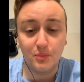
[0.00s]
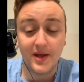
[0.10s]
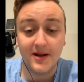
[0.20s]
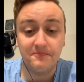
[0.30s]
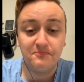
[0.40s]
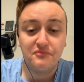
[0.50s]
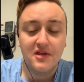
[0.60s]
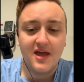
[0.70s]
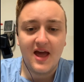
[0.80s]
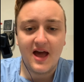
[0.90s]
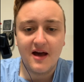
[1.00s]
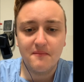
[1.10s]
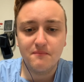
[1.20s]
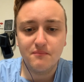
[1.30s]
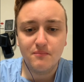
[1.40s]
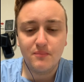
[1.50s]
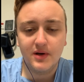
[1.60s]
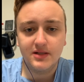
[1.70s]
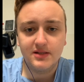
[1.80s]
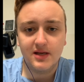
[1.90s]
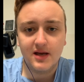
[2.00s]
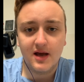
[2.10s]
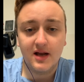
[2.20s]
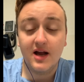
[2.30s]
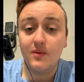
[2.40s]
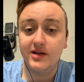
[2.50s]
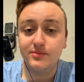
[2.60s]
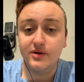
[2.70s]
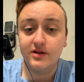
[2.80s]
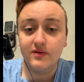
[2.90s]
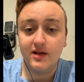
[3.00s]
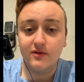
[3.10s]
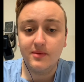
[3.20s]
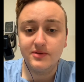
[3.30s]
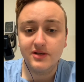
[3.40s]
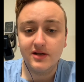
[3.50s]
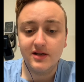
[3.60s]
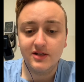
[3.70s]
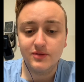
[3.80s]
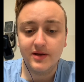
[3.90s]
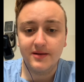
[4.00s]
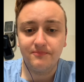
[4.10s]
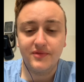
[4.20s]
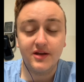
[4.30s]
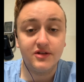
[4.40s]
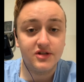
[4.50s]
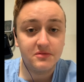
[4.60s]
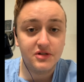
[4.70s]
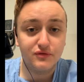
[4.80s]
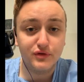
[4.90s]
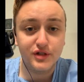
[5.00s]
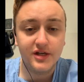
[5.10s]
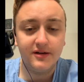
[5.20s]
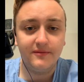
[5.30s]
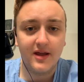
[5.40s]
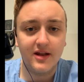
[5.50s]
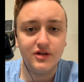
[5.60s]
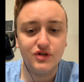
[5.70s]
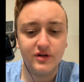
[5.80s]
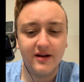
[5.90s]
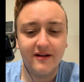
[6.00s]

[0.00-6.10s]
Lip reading: bed. But I can't wait to bring you another episode next week. Thank you so much for watching, and enjoy your